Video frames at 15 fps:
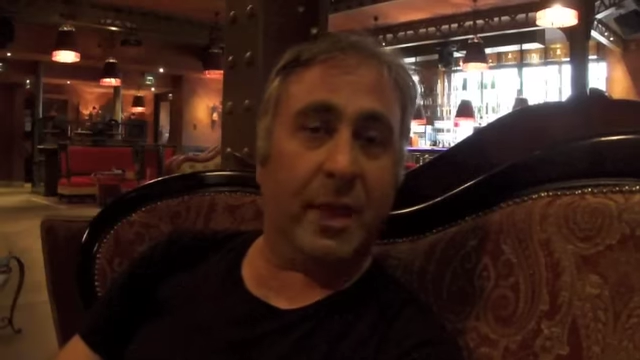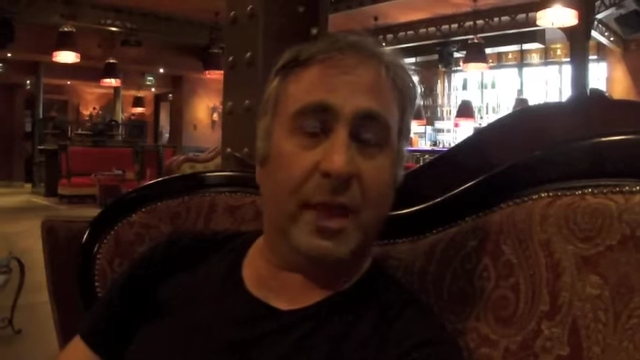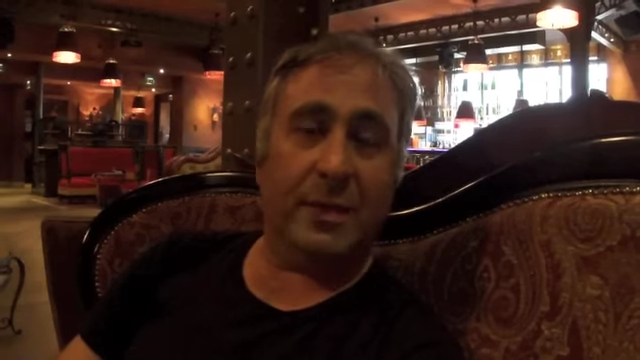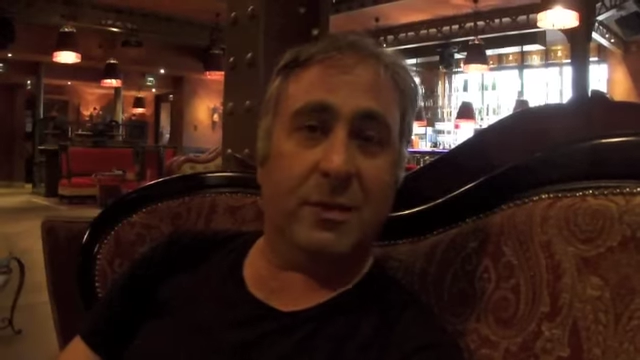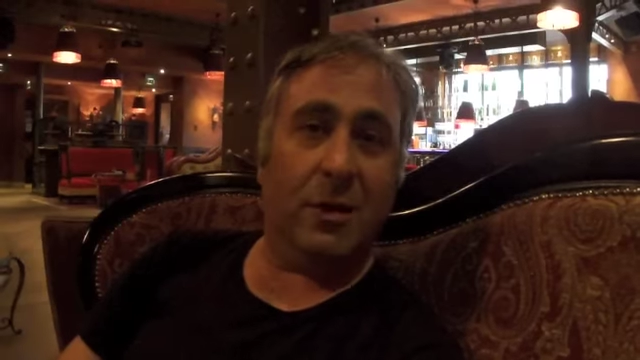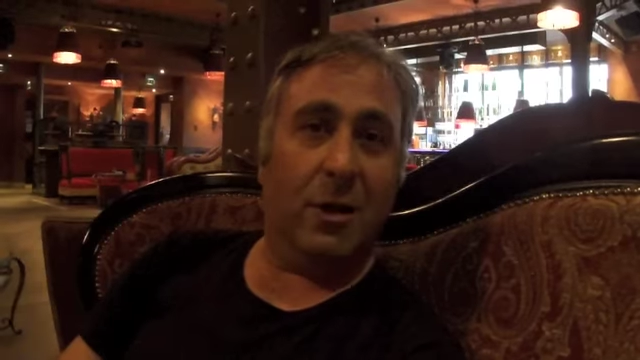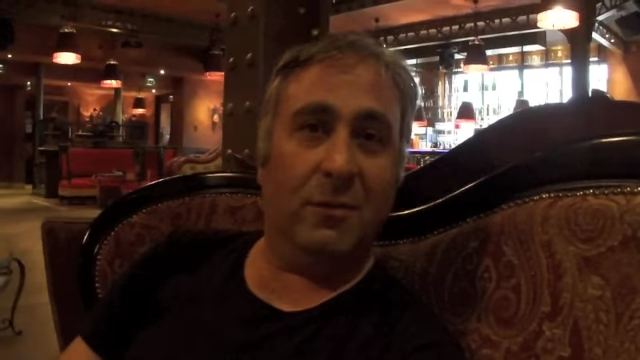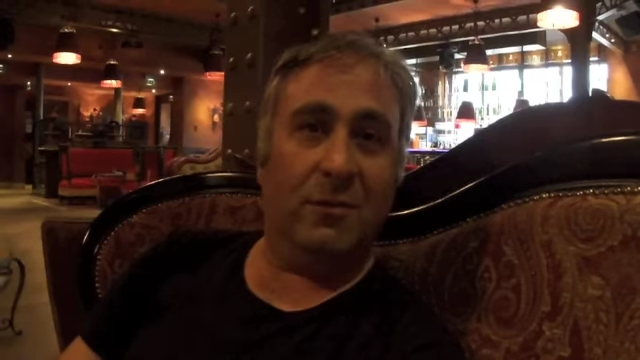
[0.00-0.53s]

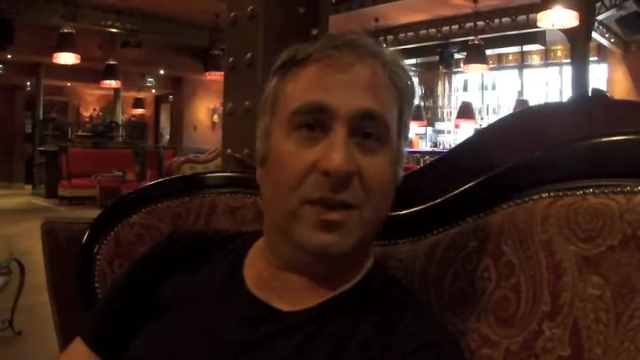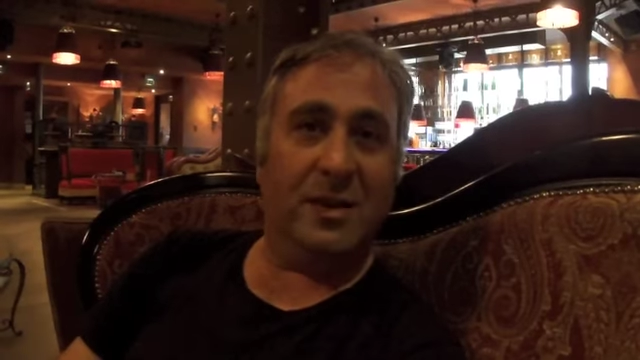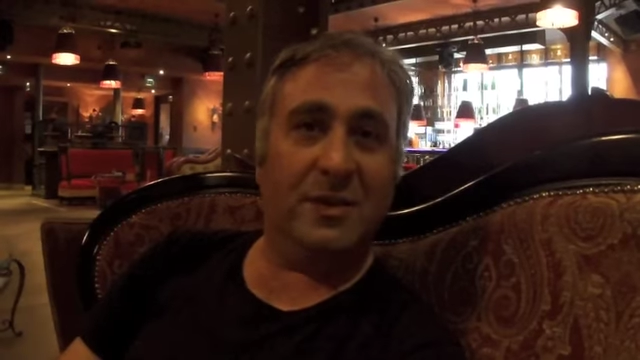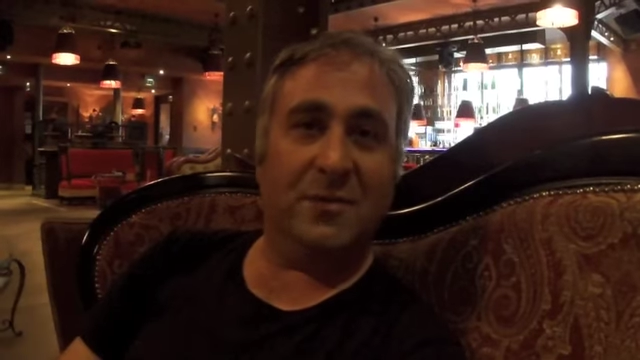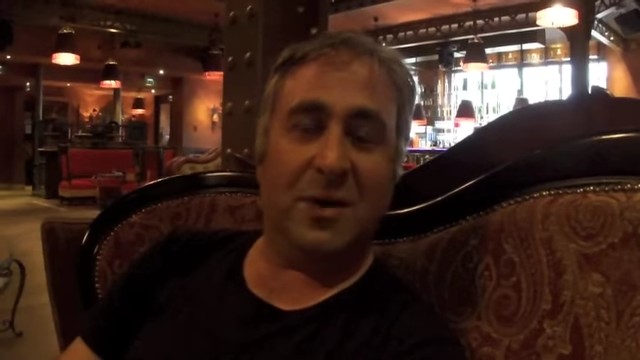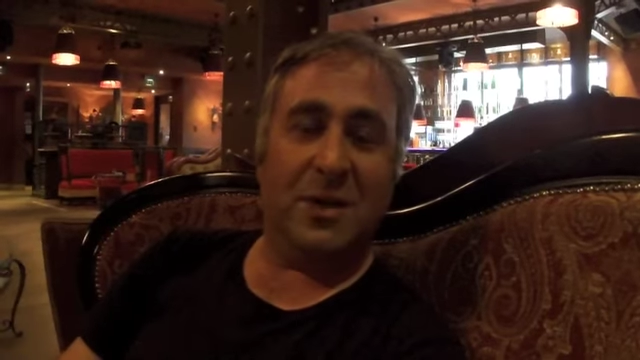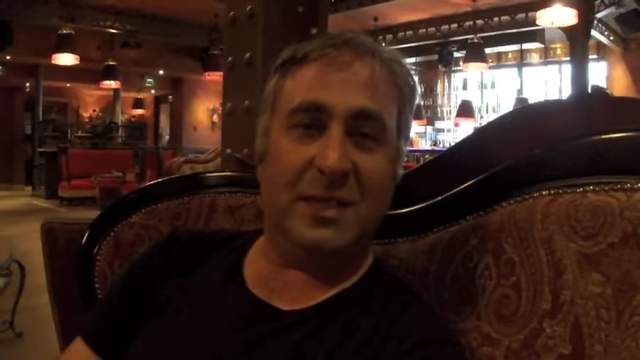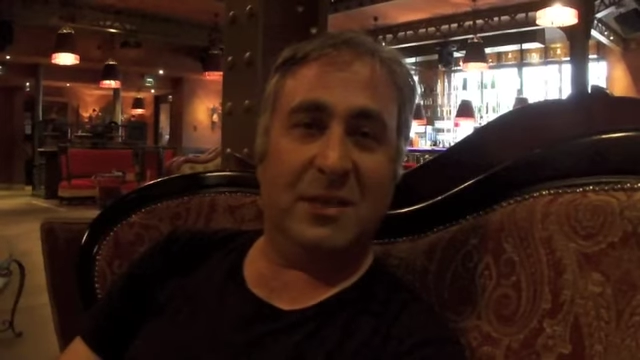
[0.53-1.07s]
as always,
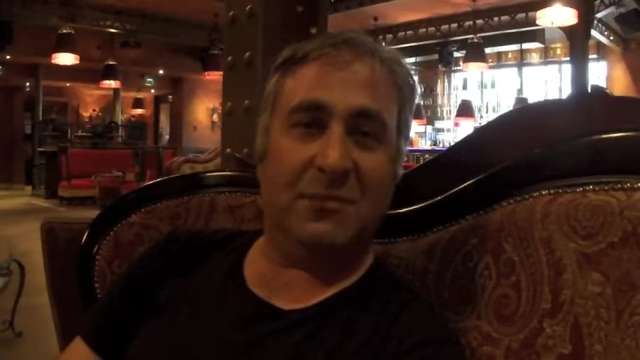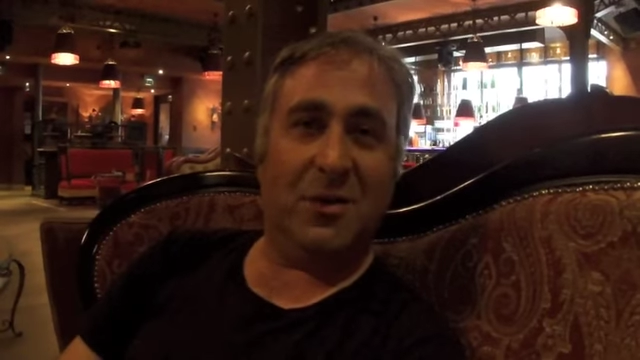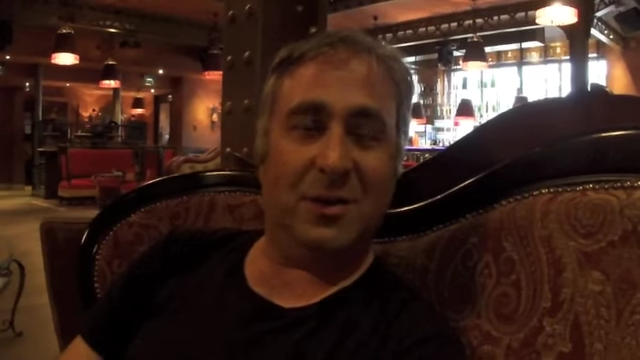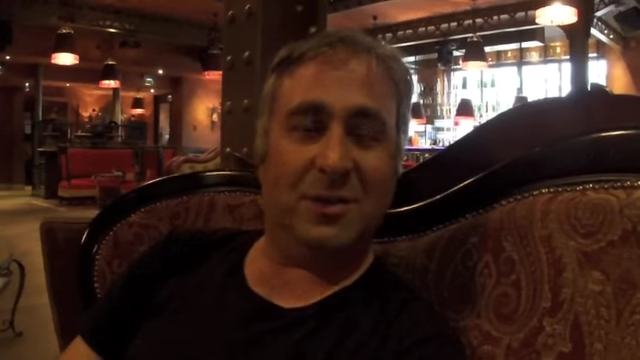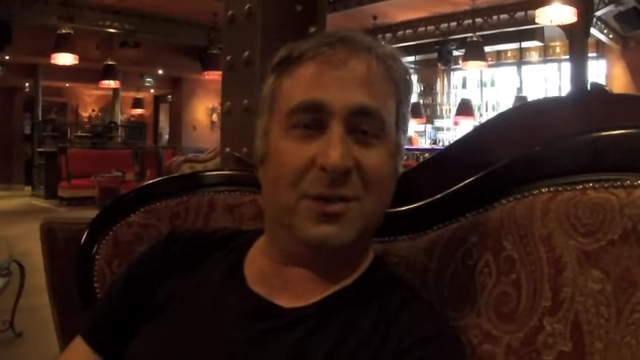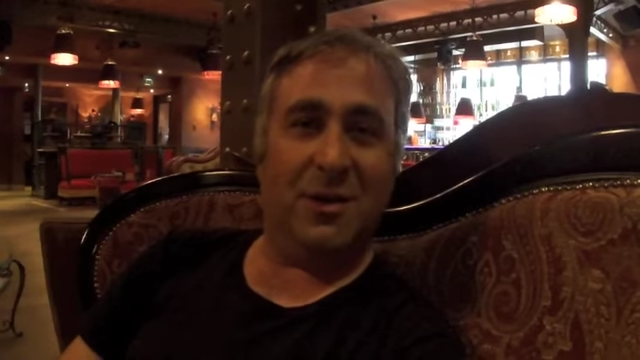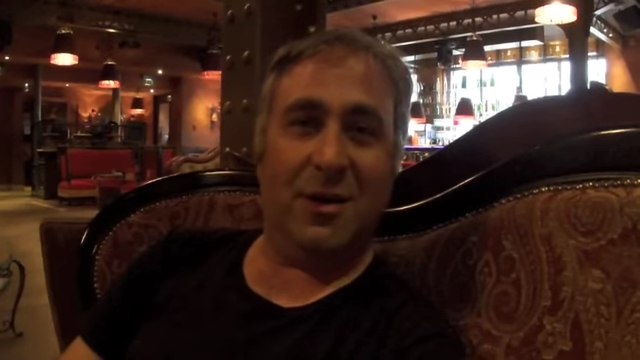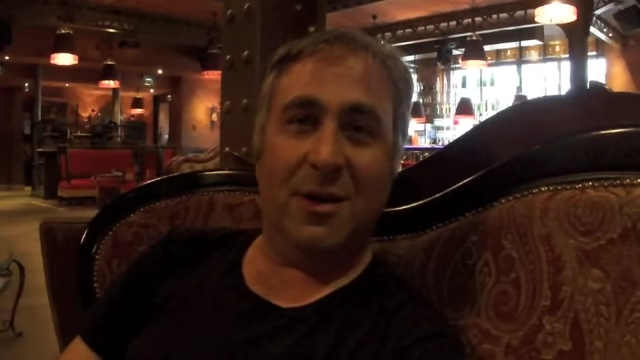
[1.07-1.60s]
Wise
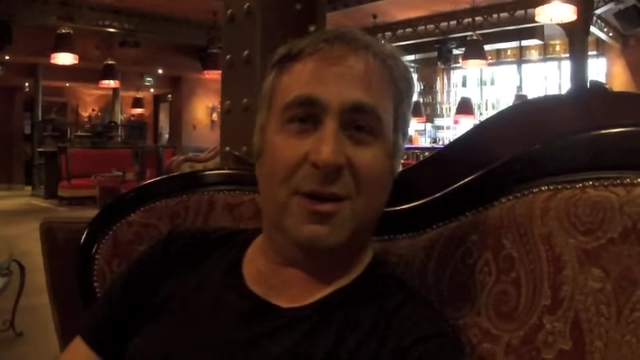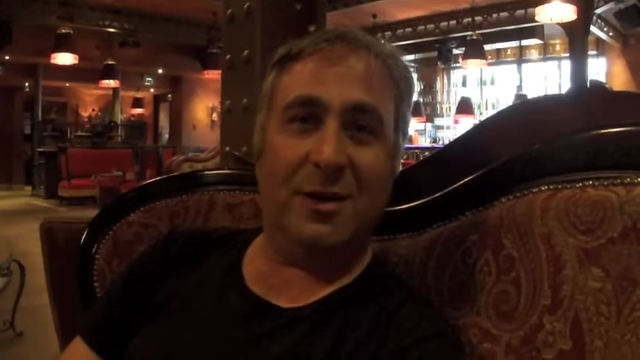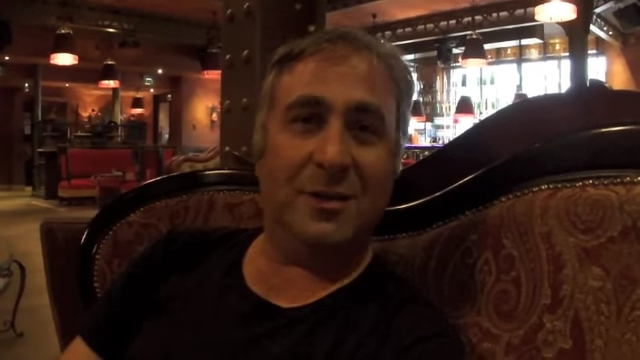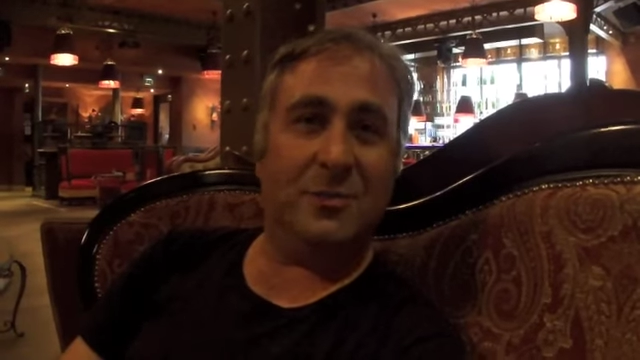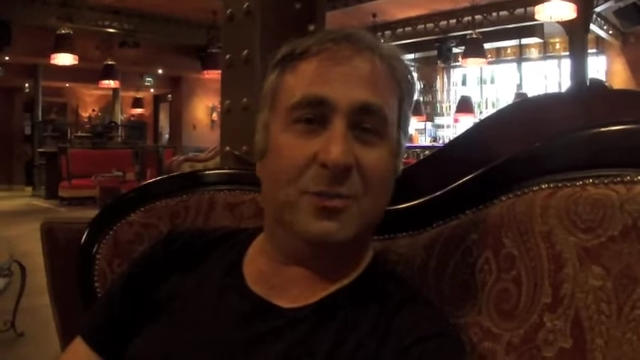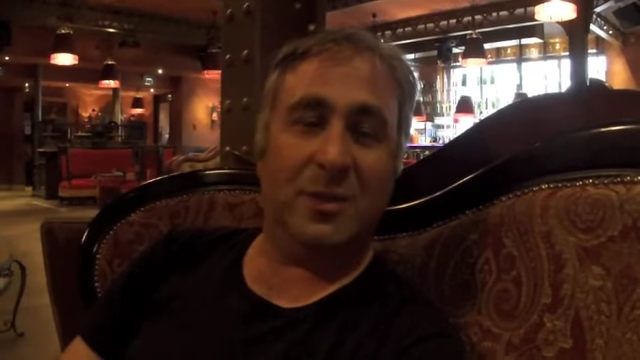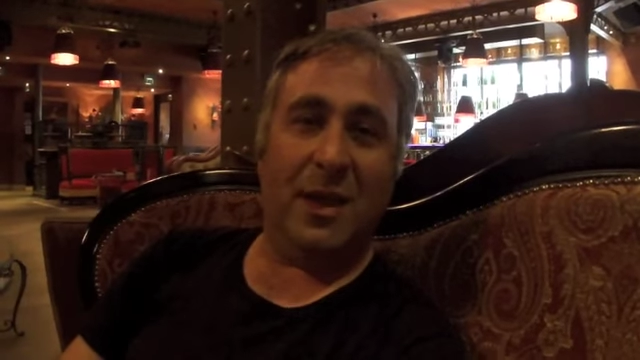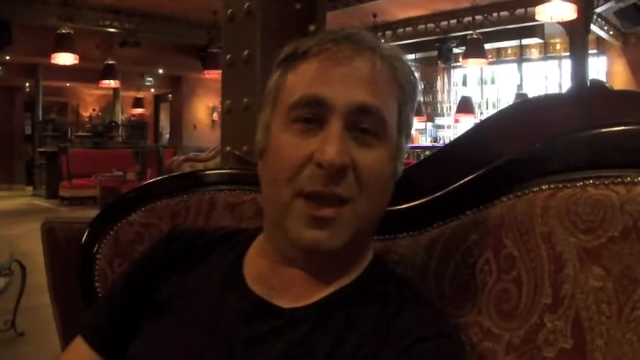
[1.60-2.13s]
Advice
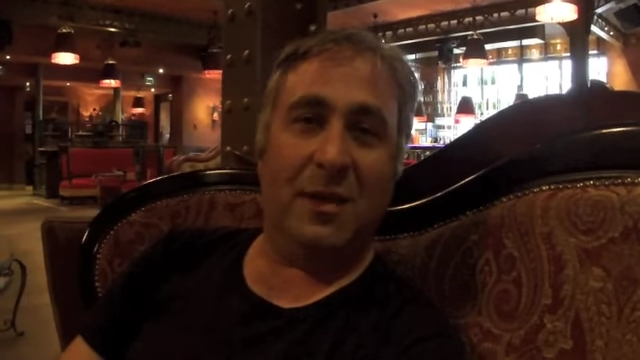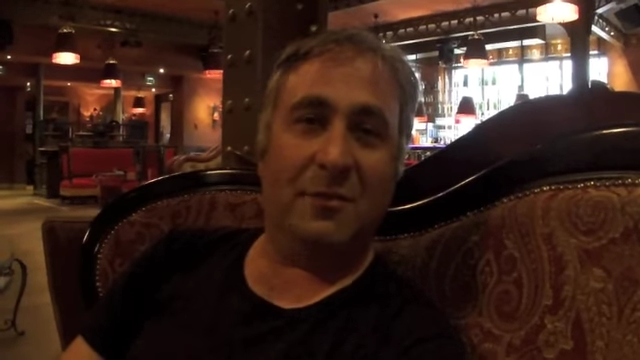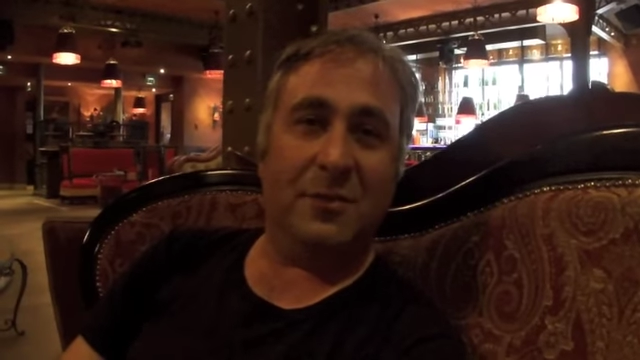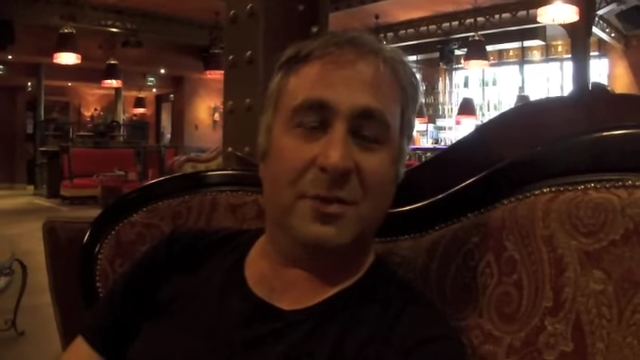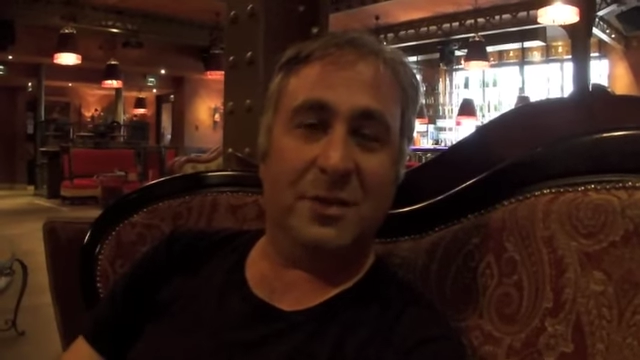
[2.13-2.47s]
clients will have